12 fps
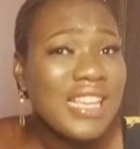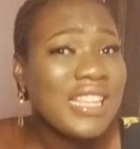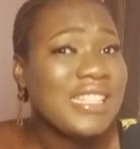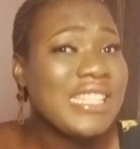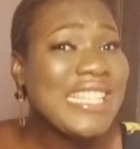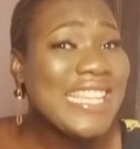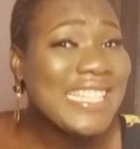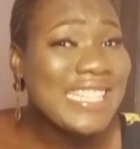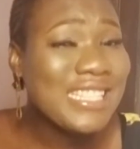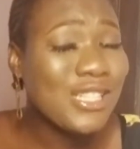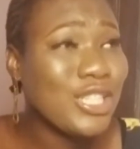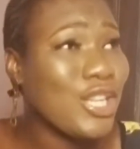
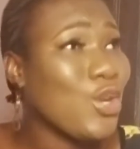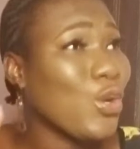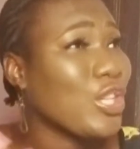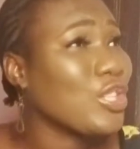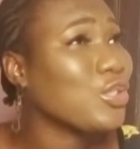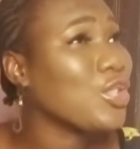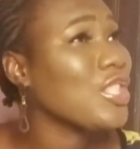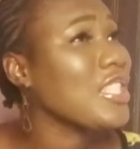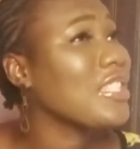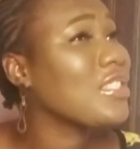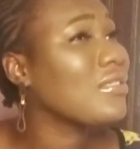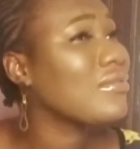the location
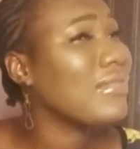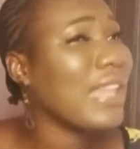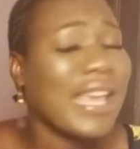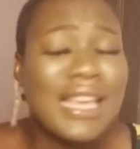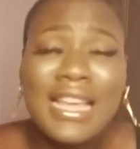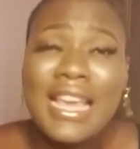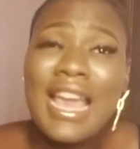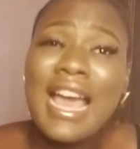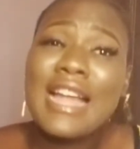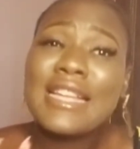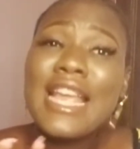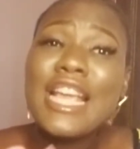is like
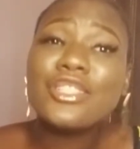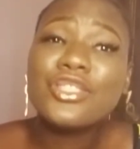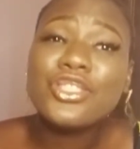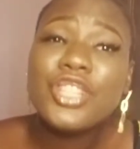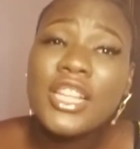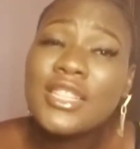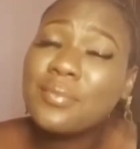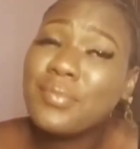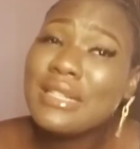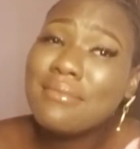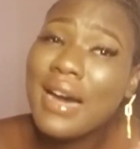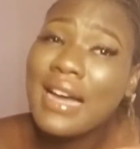an ancient
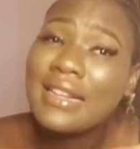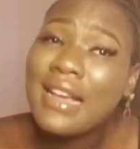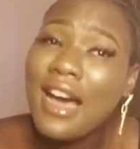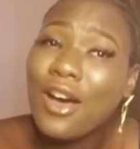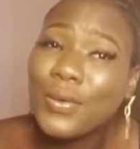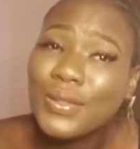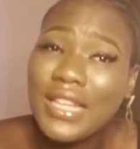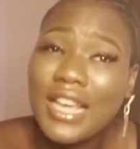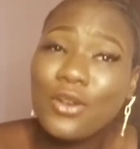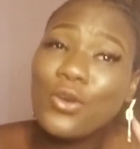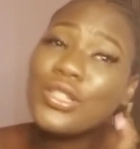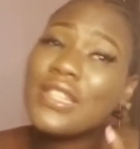big man house,
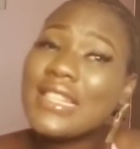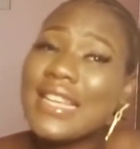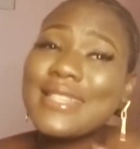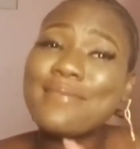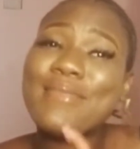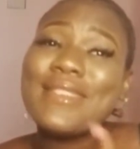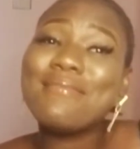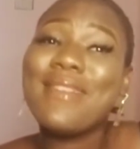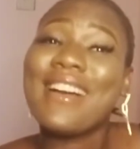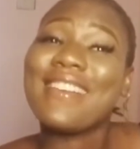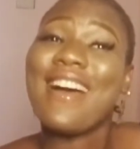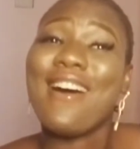like olden days big
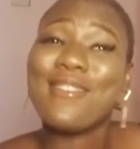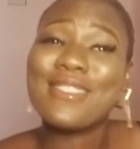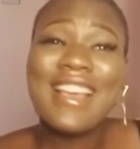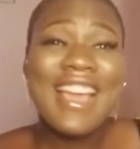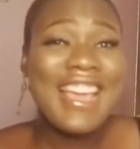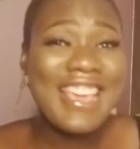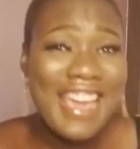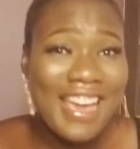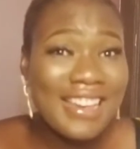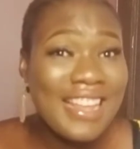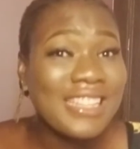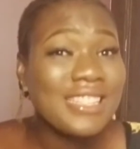man house. Yeah,
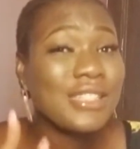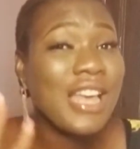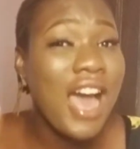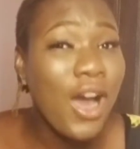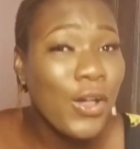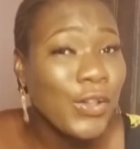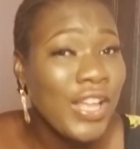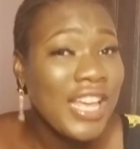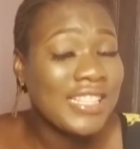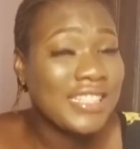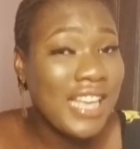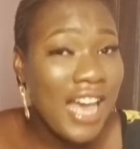that is how
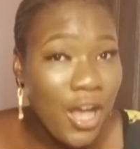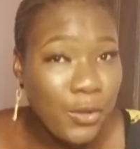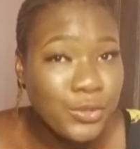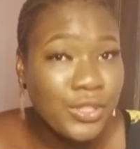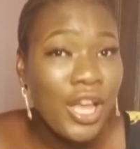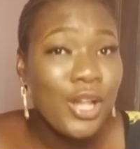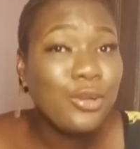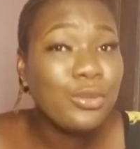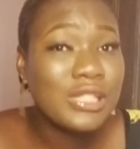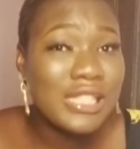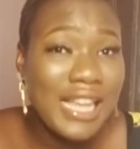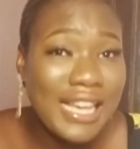the house
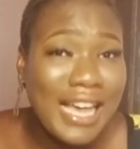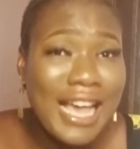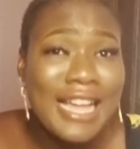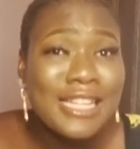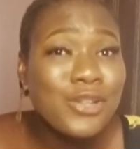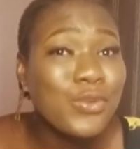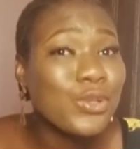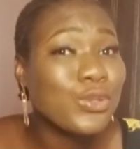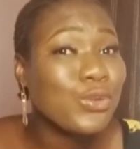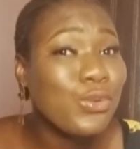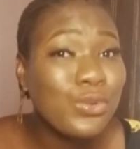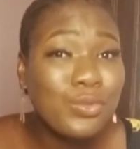looks like, and it was
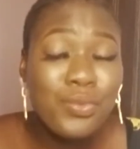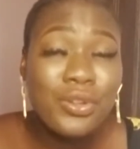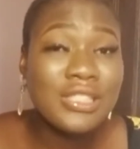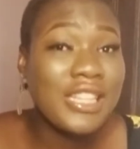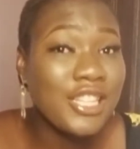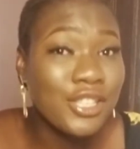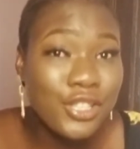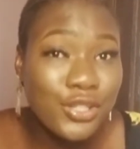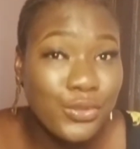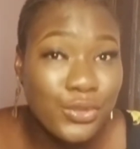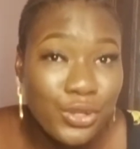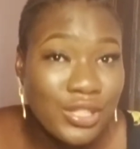good, both the
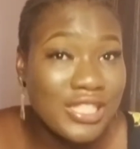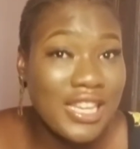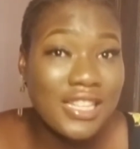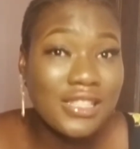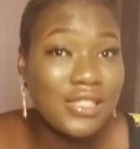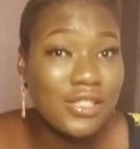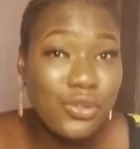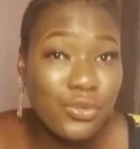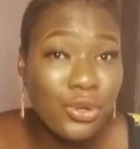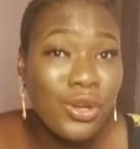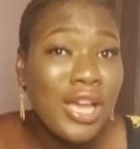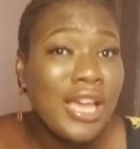interior, the
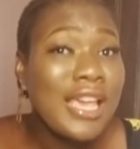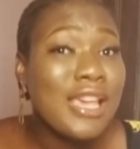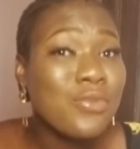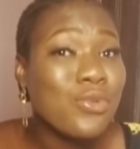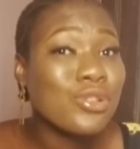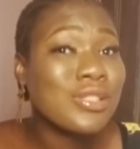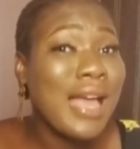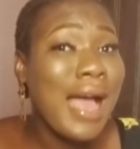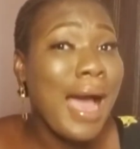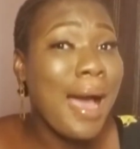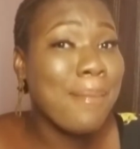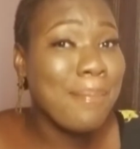exterior. It was
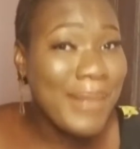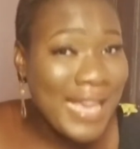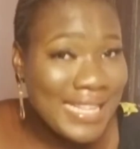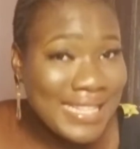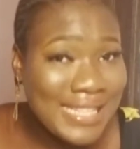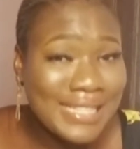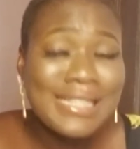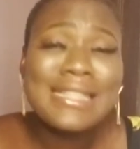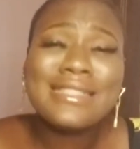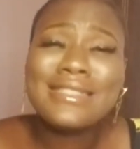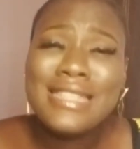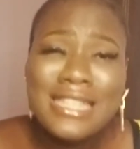amazing.
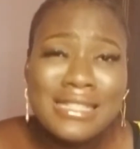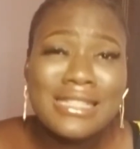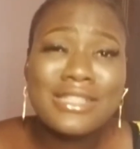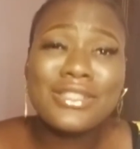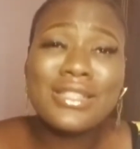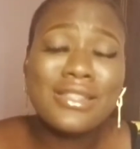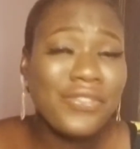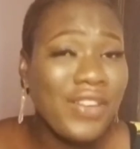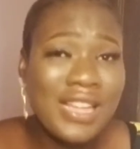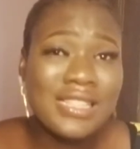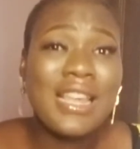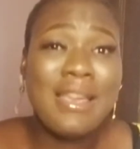This is, in
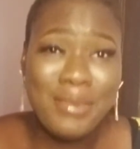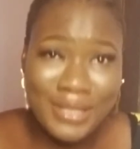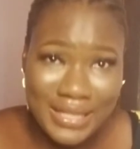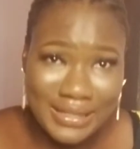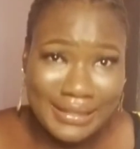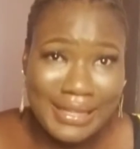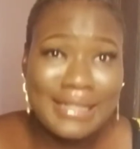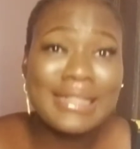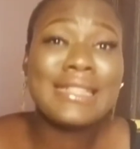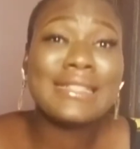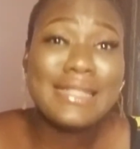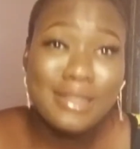fact, let me say it again,
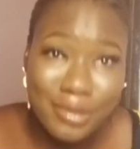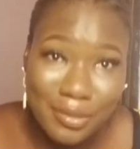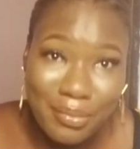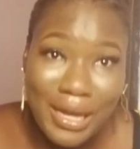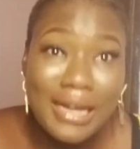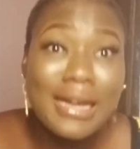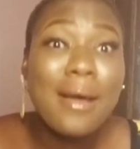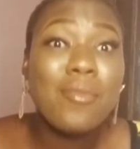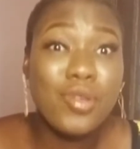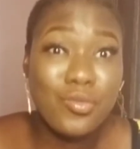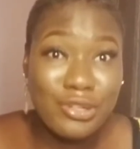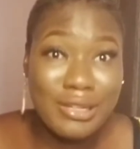it takes me back
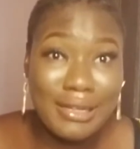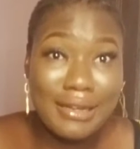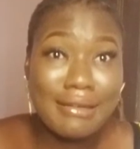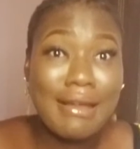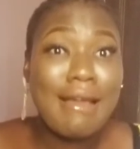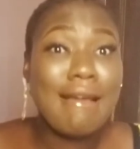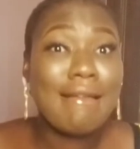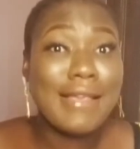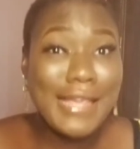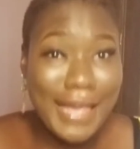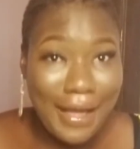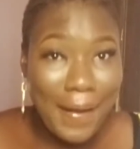memory lane.
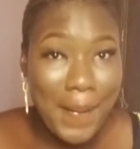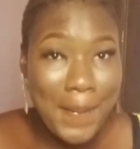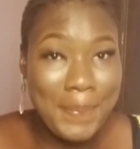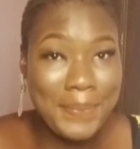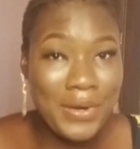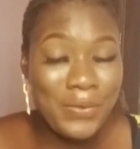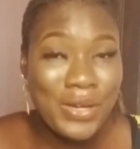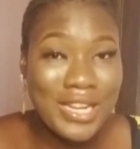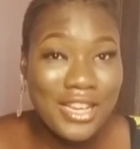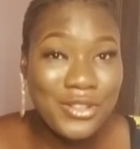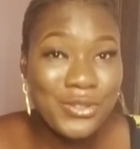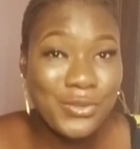Yeah. What
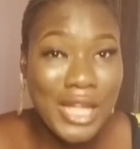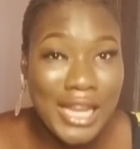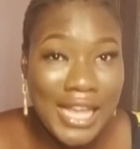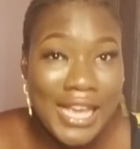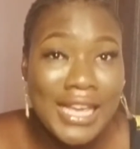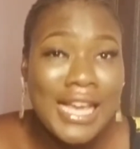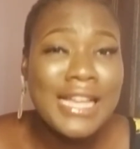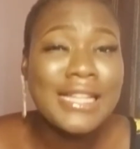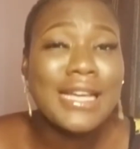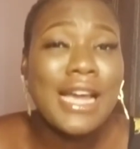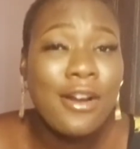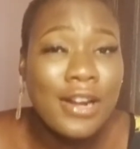else do I like? The
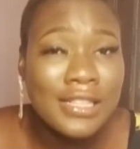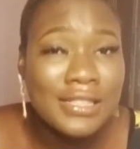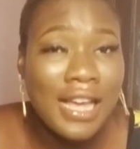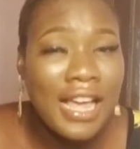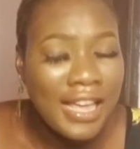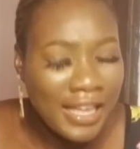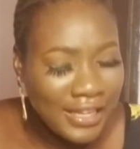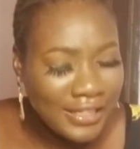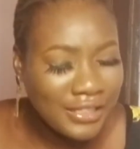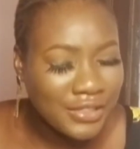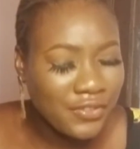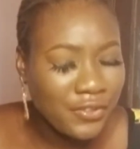character in
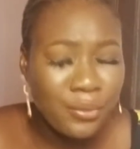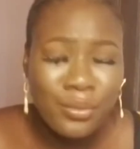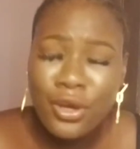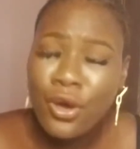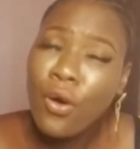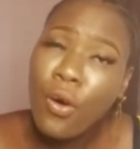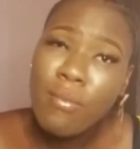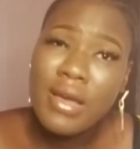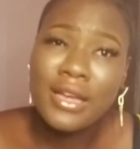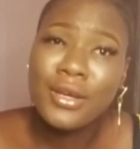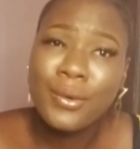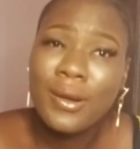this film, oh my
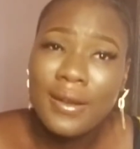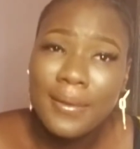god,